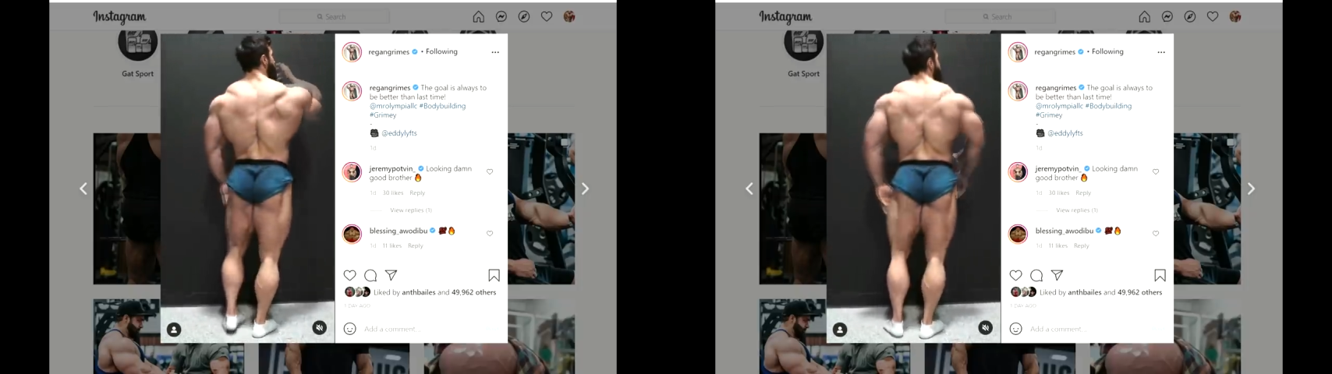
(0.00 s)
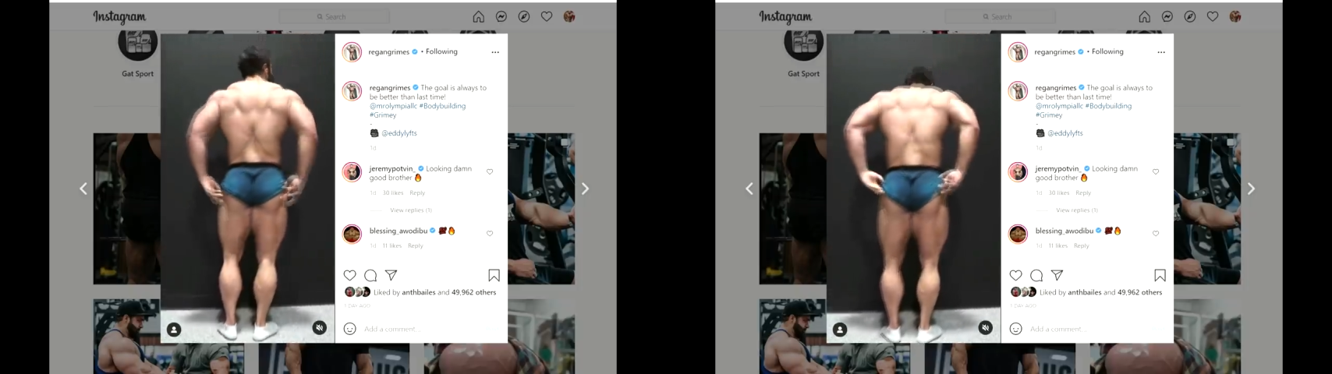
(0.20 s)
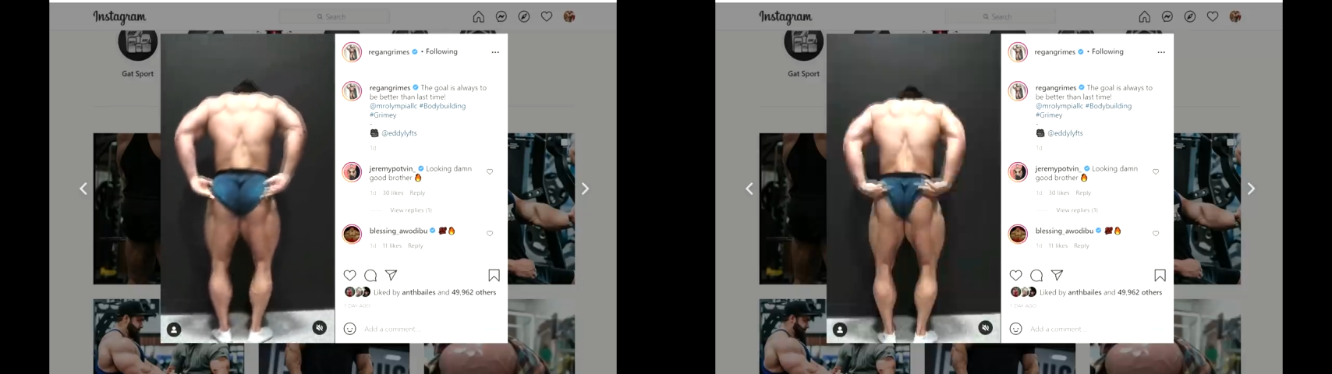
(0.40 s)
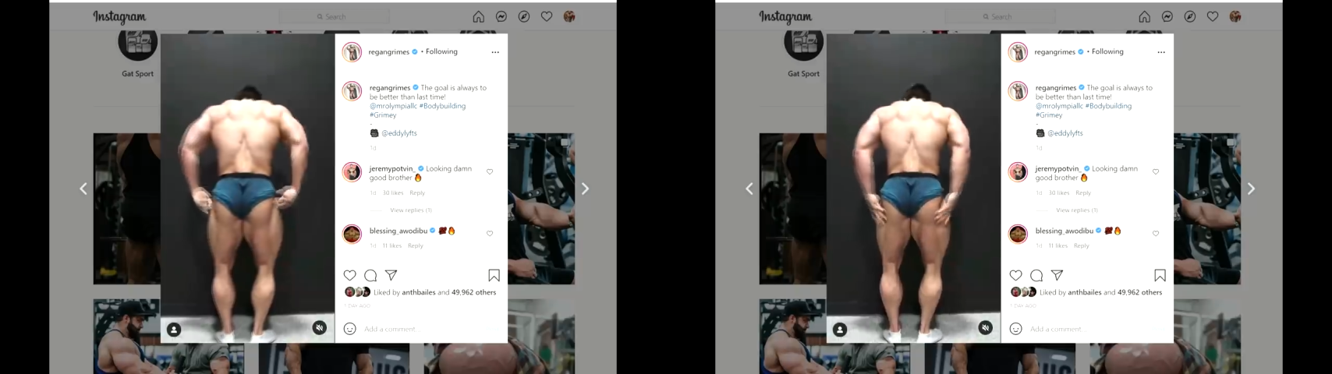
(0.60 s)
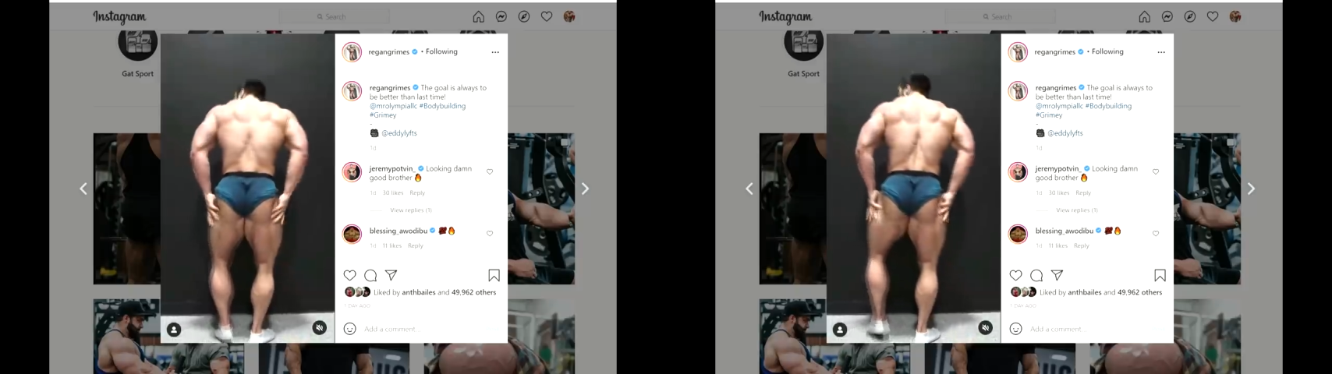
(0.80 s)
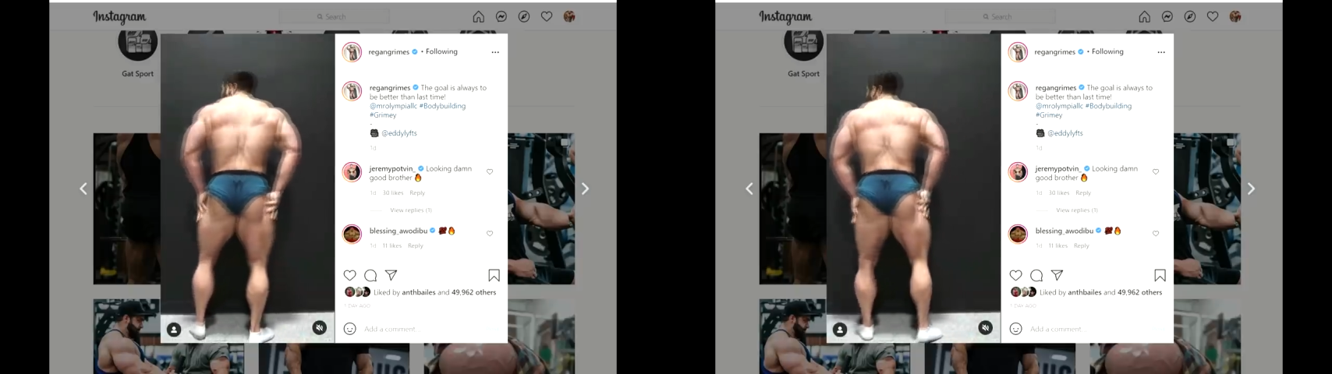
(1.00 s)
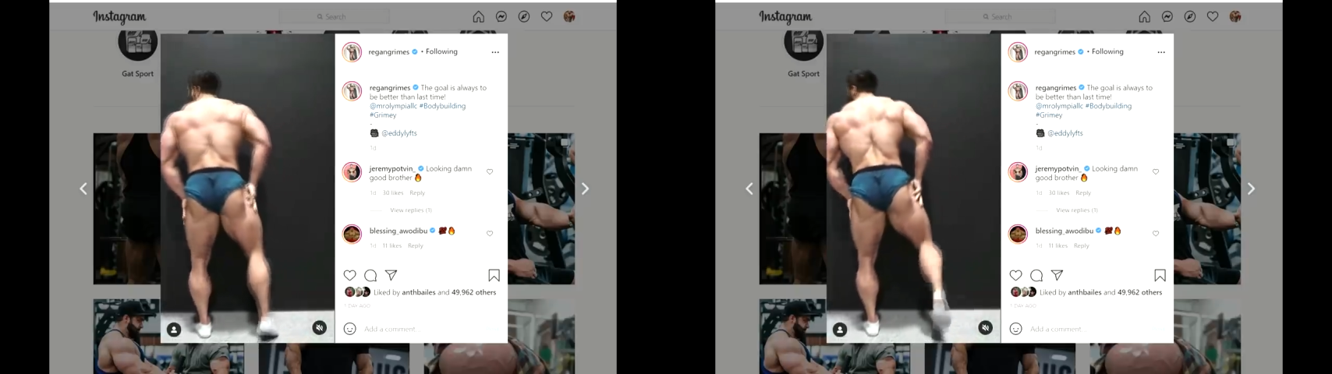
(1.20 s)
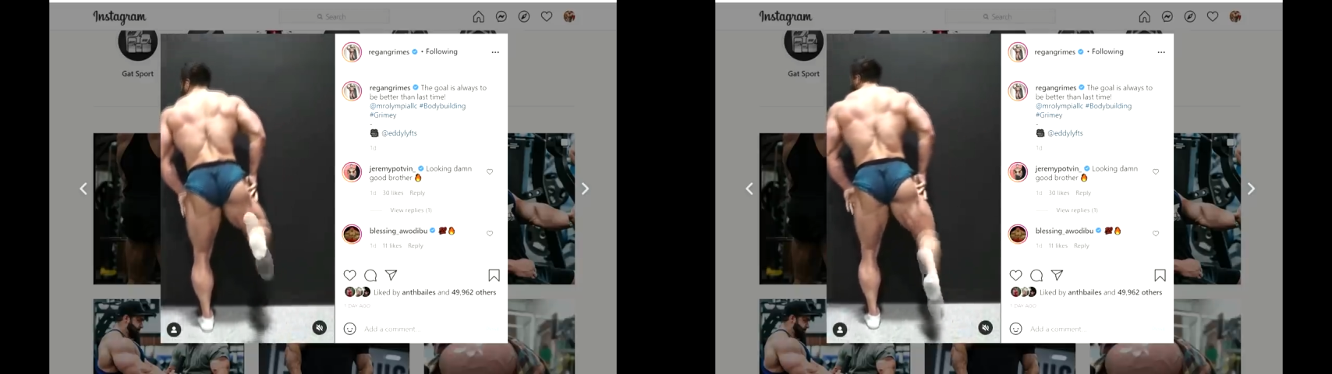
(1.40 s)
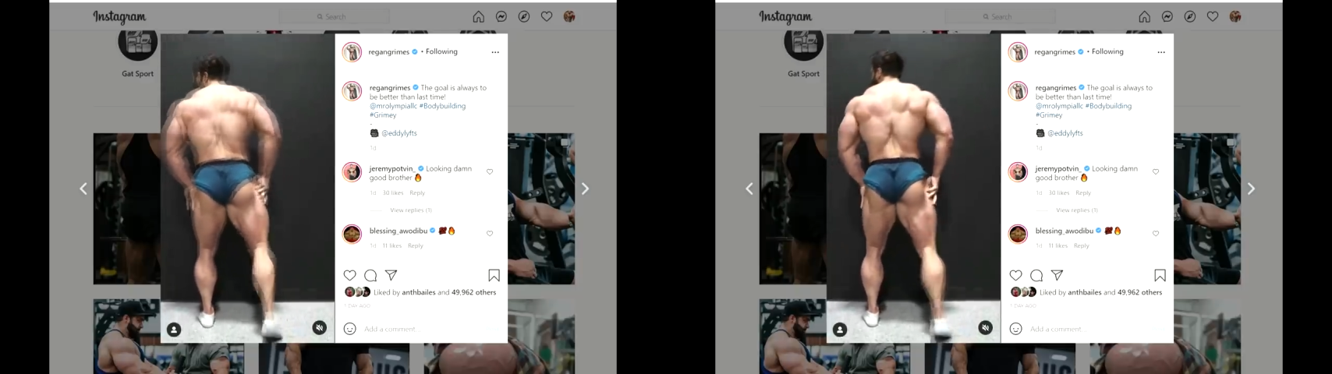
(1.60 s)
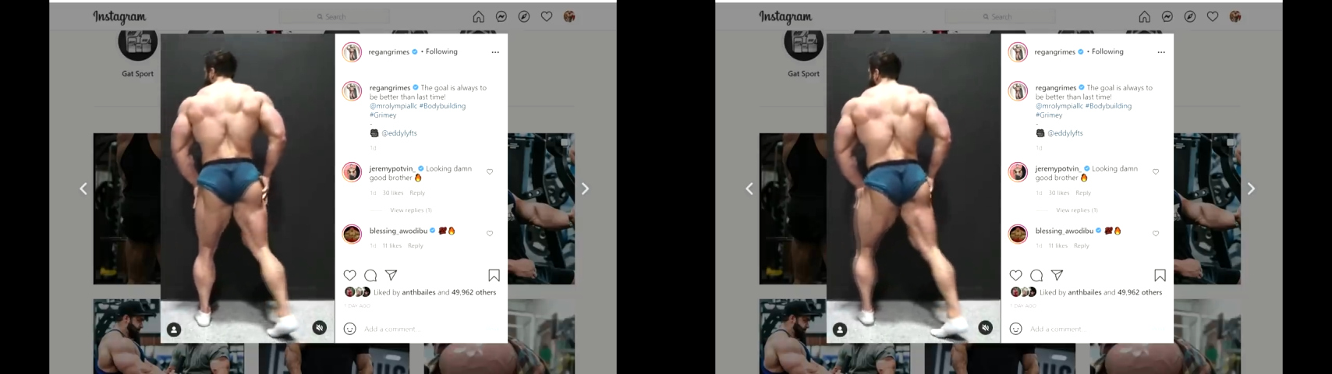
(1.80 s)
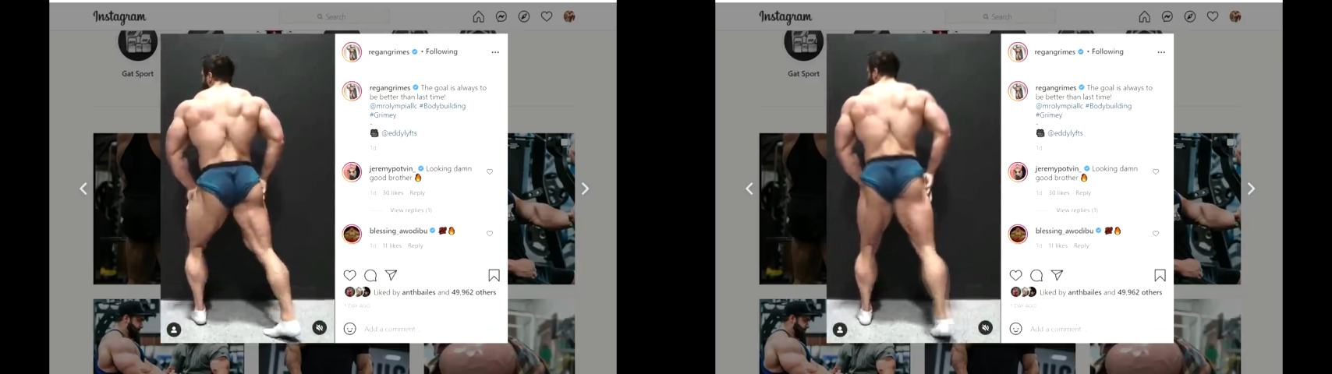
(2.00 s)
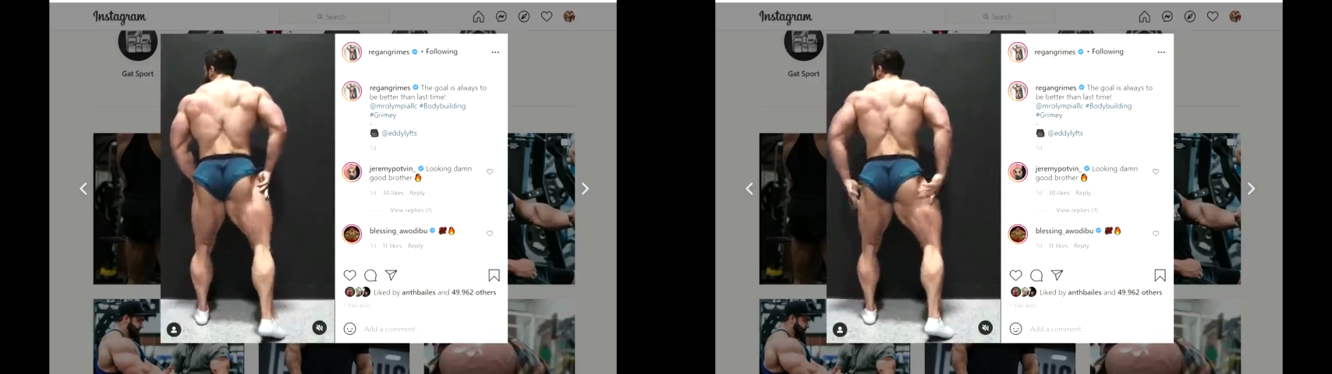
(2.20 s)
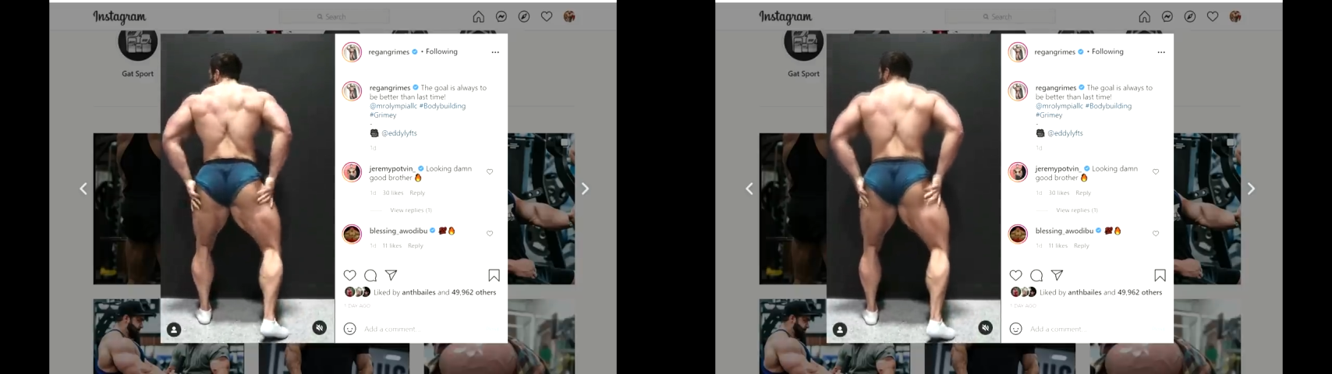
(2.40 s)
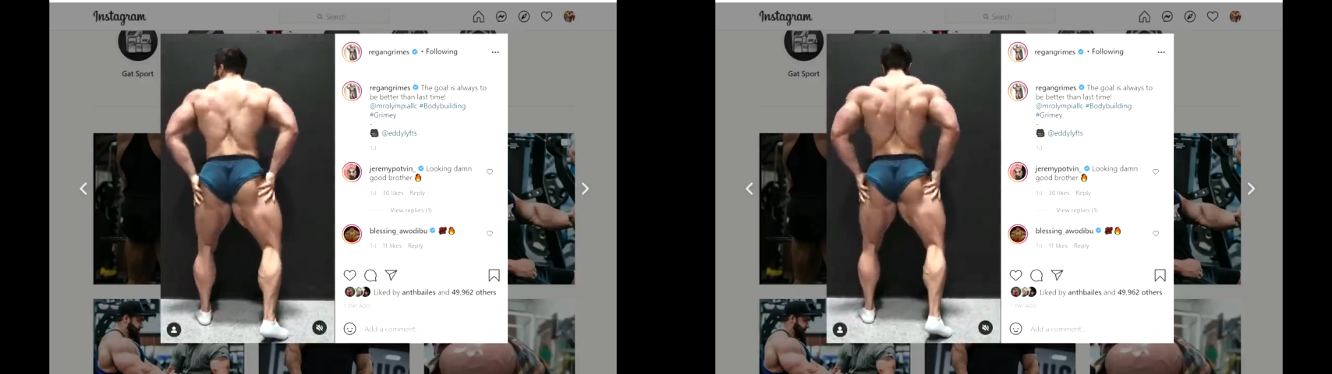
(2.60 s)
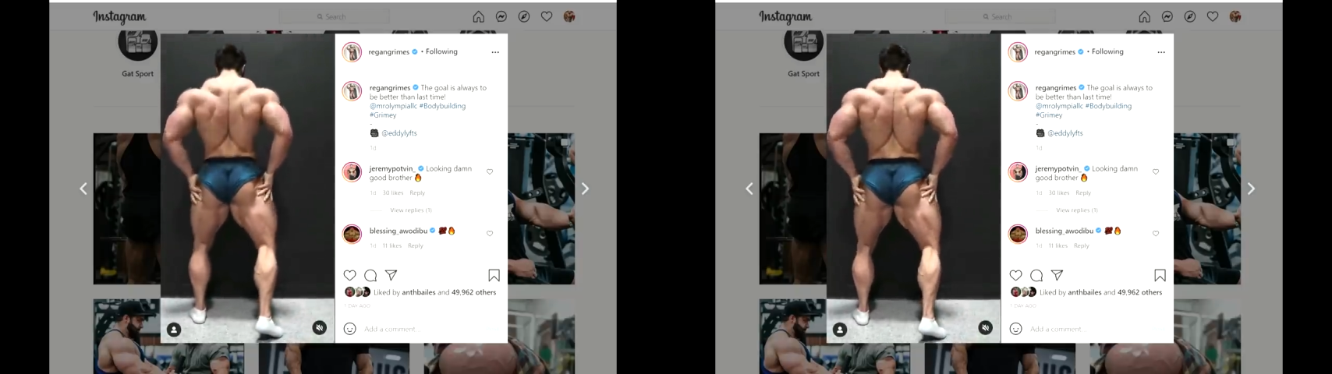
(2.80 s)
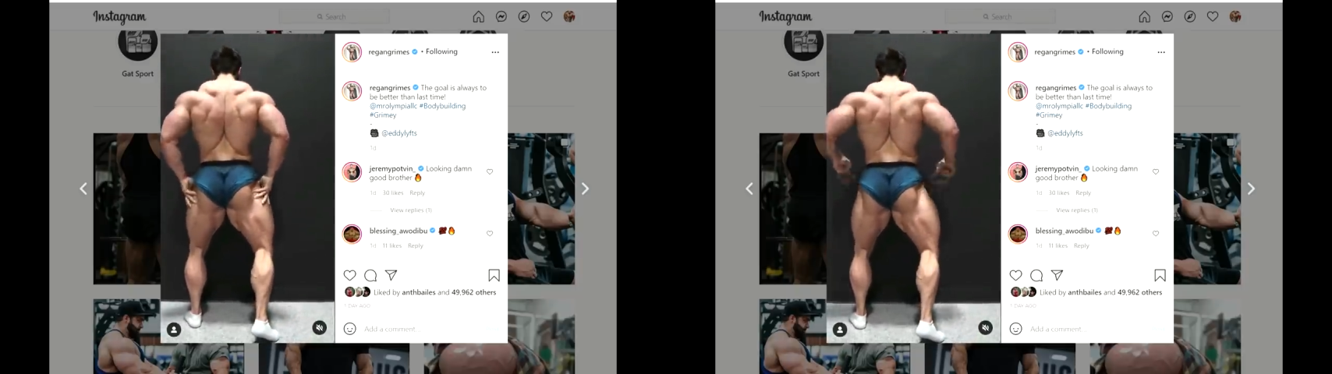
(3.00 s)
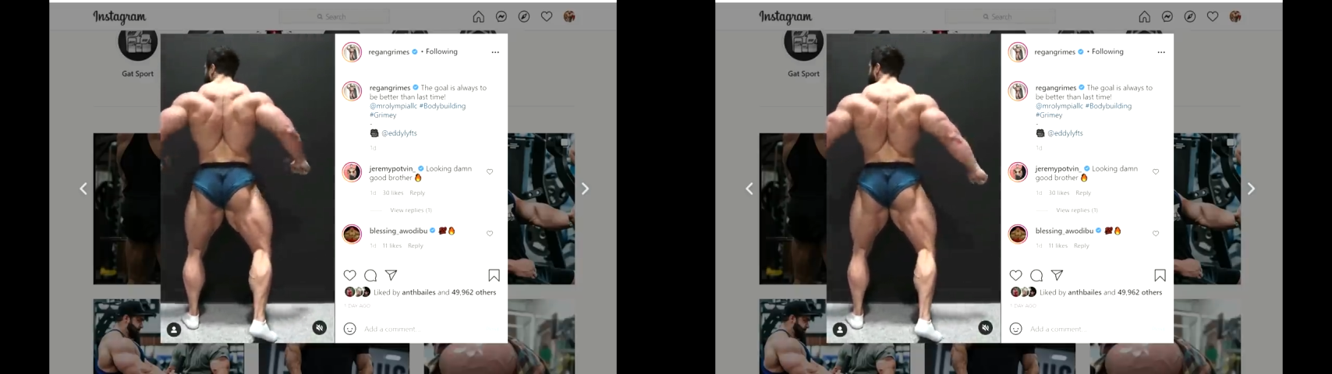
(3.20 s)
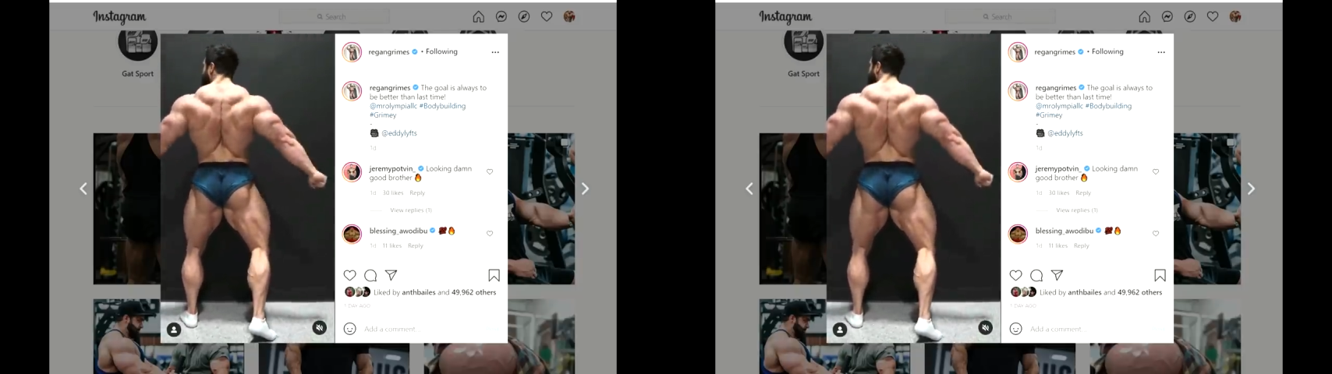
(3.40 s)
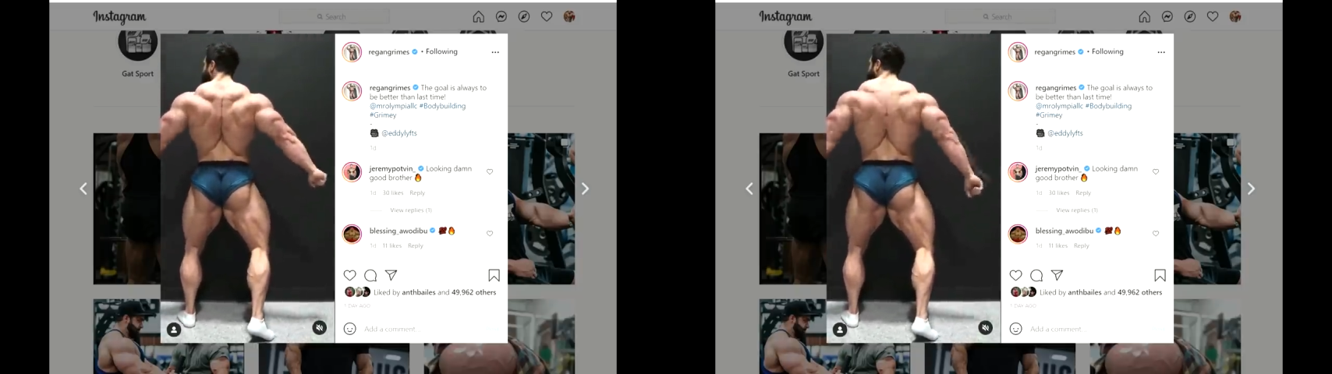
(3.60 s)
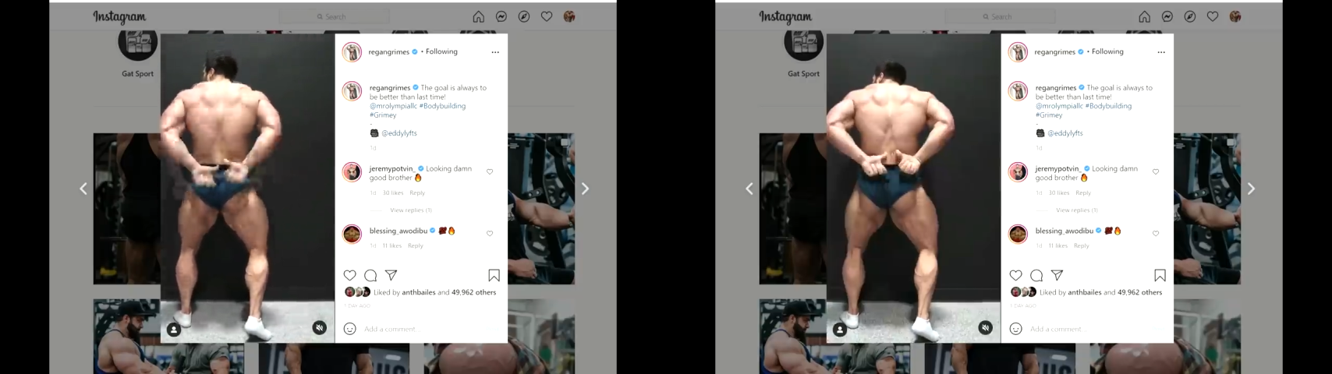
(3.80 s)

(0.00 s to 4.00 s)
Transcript: (no speaker visible)